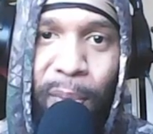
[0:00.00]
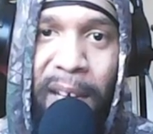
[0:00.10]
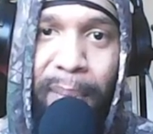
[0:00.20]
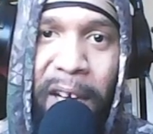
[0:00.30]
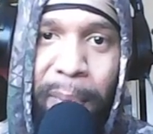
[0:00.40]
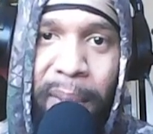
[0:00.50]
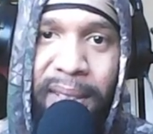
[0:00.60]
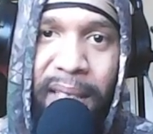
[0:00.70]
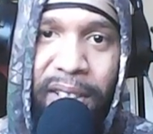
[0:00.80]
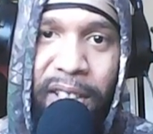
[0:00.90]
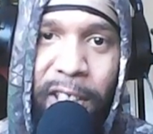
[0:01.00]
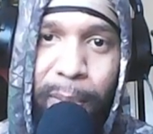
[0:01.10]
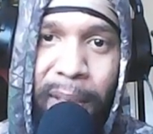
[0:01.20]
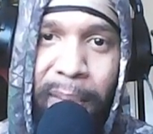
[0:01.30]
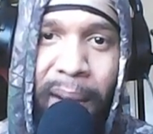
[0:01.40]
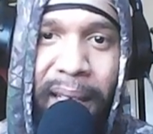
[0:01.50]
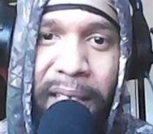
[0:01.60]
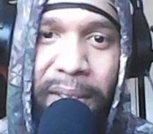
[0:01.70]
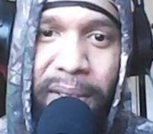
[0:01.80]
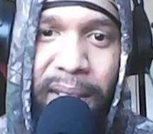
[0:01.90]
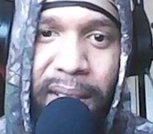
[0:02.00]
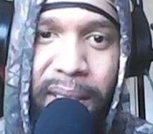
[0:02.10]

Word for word: be swayed by your princess. She's just playing mind games so she